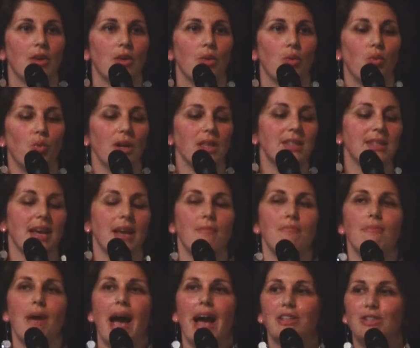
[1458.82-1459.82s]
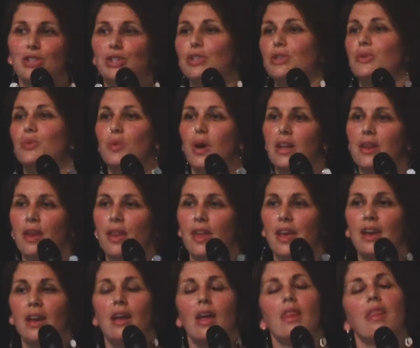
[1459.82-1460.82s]
Once I mastered one
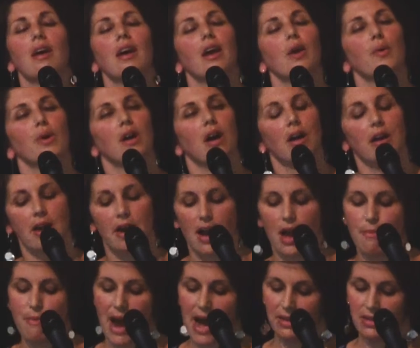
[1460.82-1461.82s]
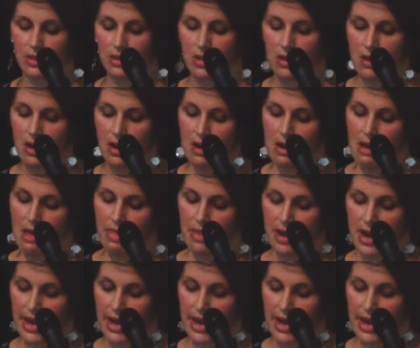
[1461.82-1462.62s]
thing, then I went on and I mastered the